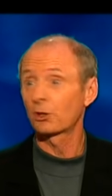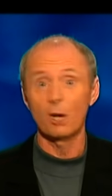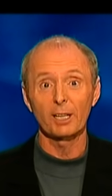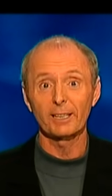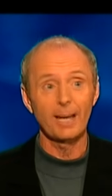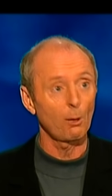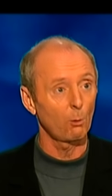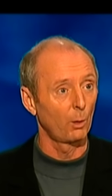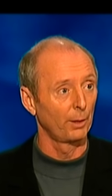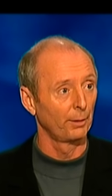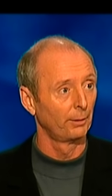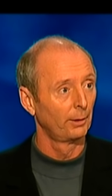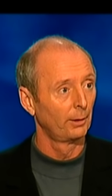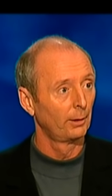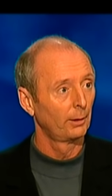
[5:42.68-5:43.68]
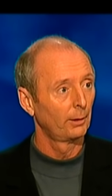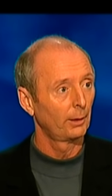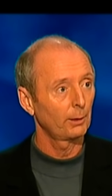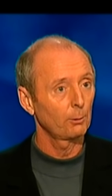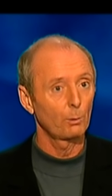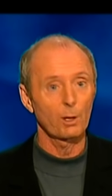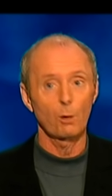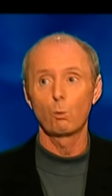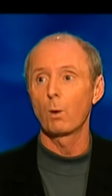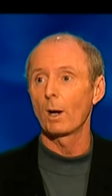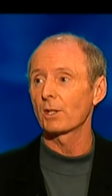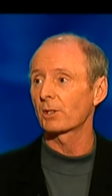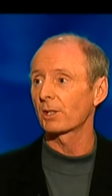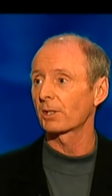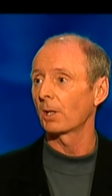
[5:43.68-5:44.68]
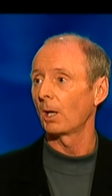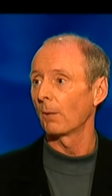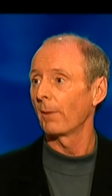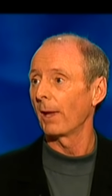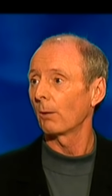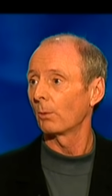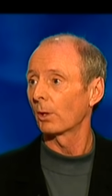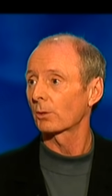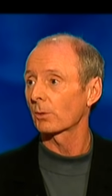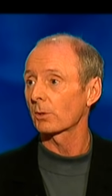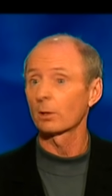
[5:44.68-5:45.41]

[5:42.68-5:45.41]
you try and get one? What a waste of time that was,